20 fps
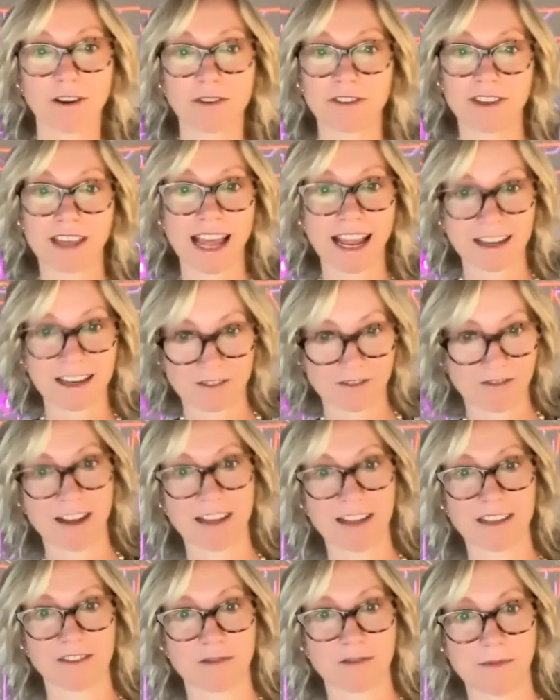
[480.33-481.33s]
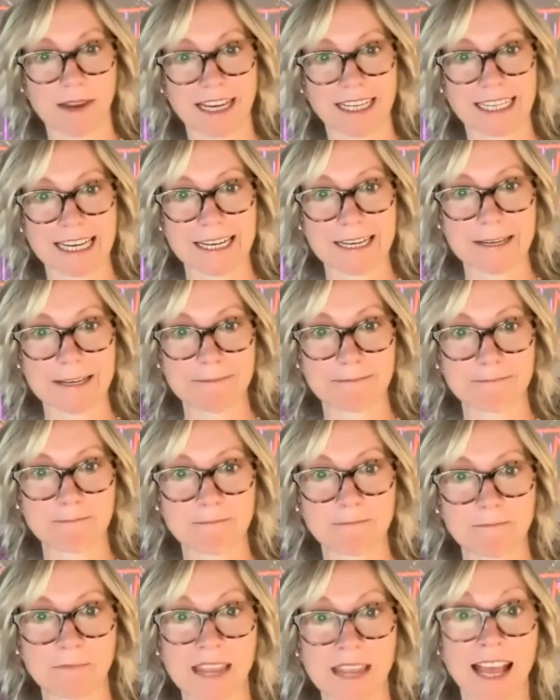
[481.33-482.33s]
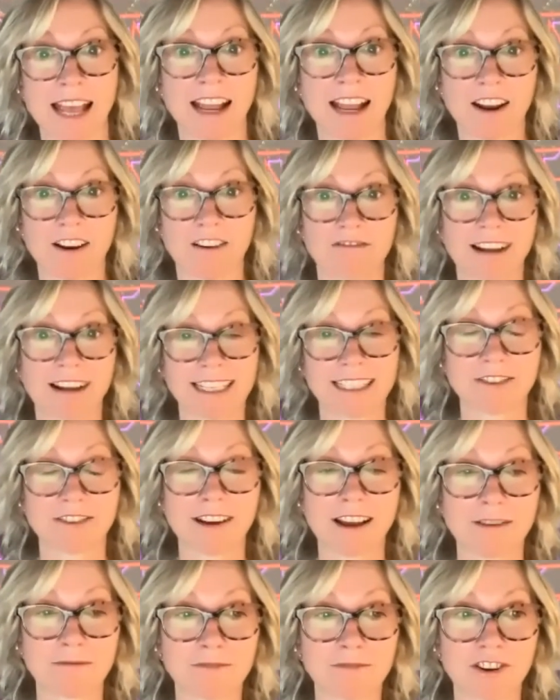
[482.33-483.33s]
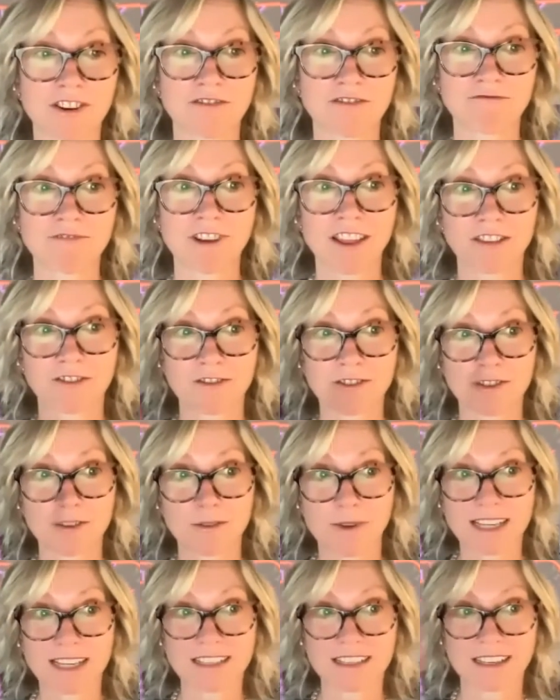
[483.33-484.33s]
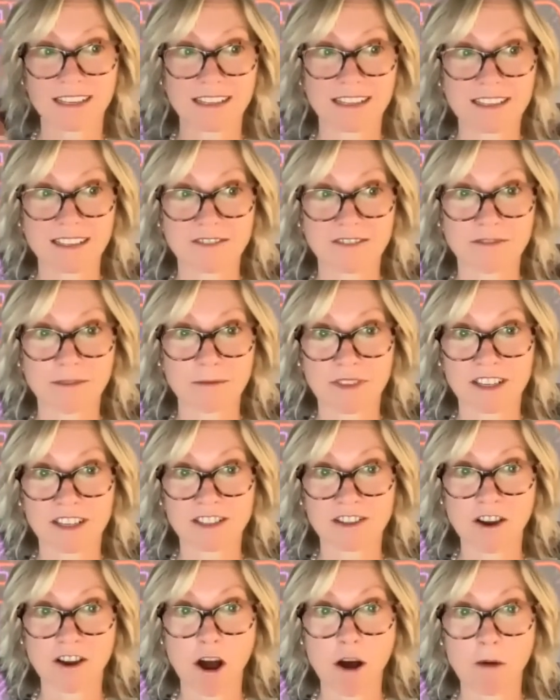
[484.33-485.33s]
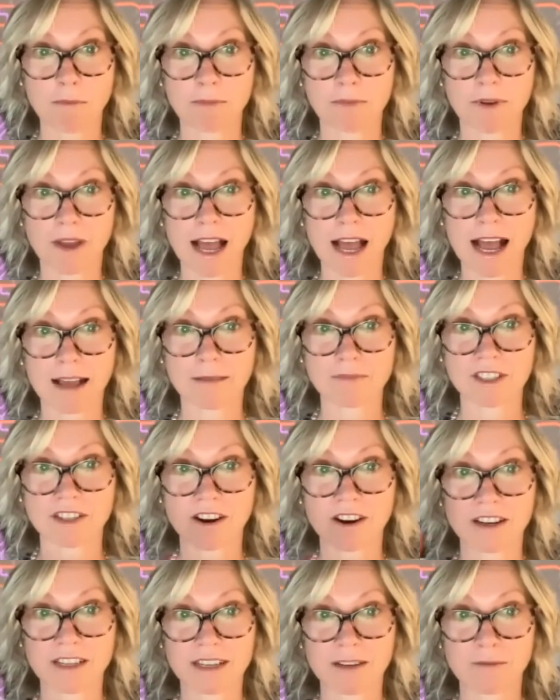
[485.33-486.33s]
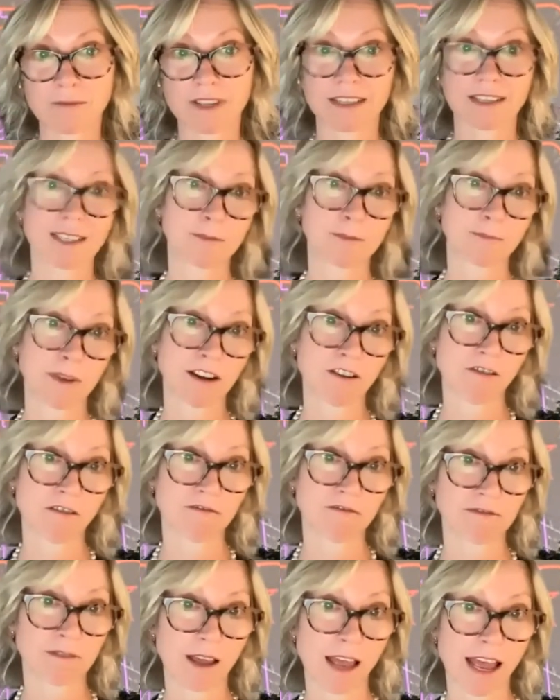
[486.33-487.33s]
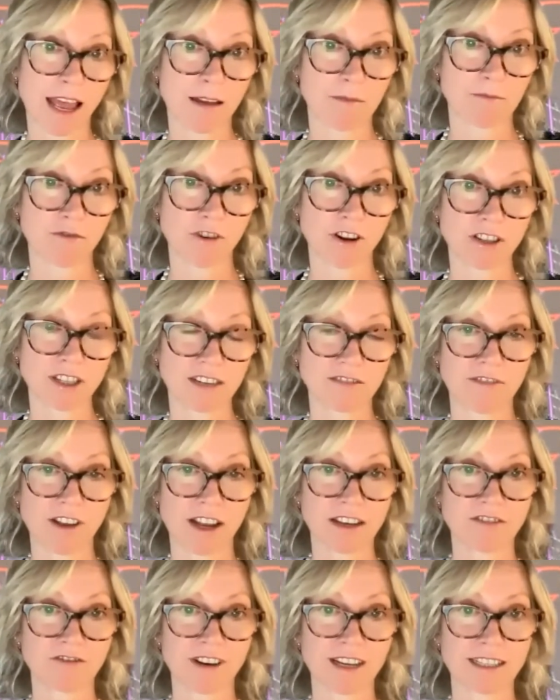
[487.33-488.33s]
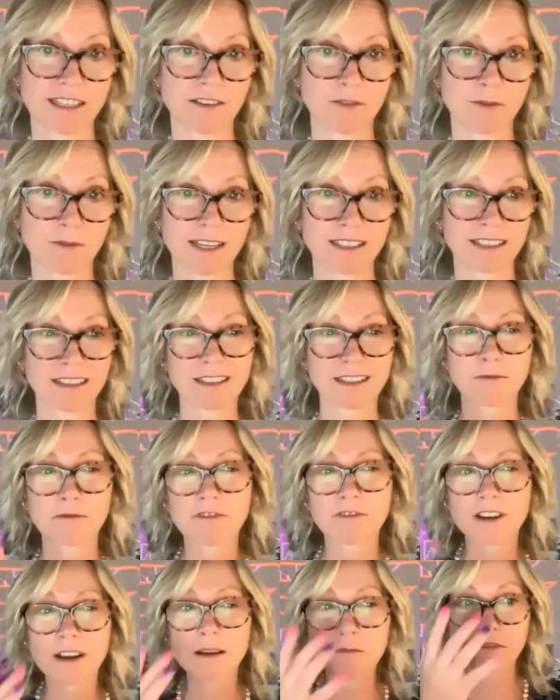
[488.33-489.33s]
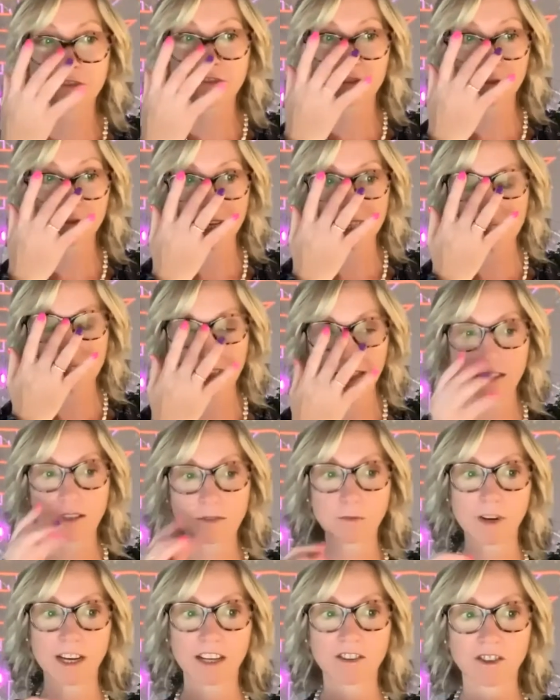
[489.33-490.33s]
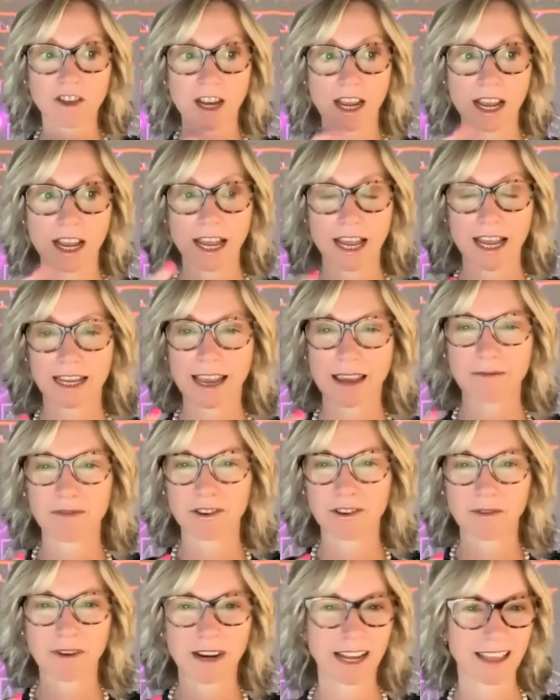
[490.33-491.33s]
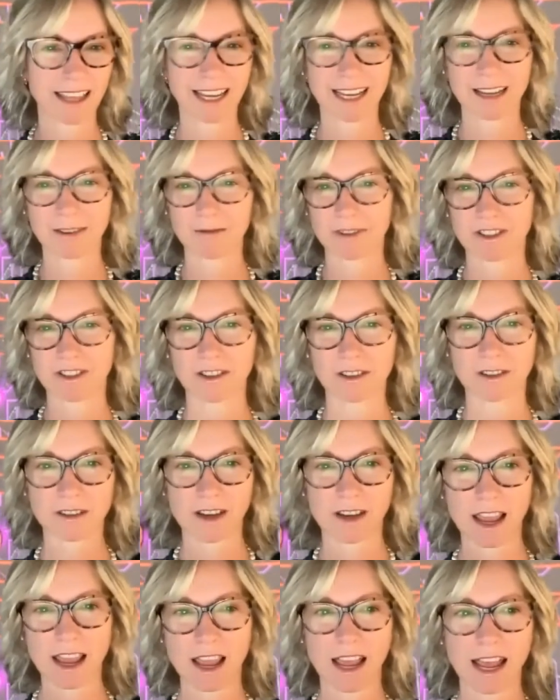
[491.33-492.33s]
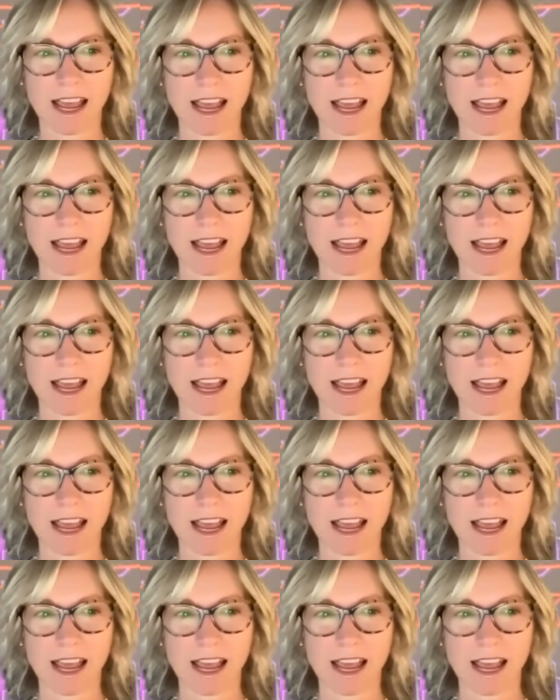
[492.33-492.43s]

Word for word: growth and transformation. Right, so now I'm going to run through the questions from the top I'm starting with spin-off uh, project fundraising questions. There were a number of questions which came through, and I think it was just,